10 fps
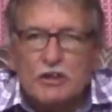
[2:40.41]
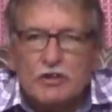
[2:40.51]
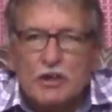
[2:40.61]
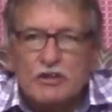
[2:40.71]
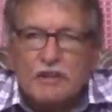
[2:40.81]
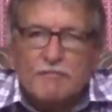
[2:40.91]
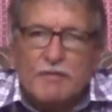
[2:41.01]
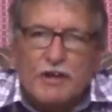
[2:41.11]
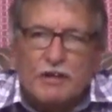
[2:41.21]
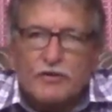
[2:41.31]
Joseph
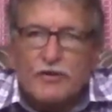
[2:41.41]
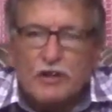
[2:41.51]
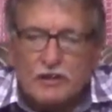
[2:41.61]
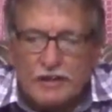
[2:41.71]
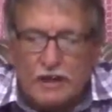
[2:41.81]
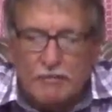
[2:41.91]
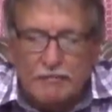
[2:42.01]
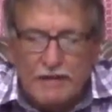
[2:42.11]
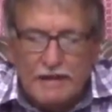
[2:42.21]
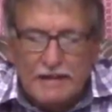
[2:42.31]
Bryant Rotherham
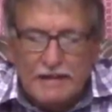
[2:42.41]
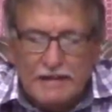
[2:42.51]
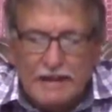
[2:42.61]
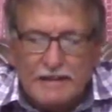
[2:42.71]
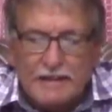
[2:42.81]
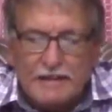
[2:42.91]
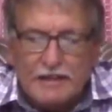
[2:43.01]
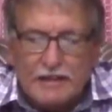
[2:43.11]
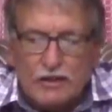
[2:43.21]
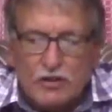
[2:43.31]
in 1860.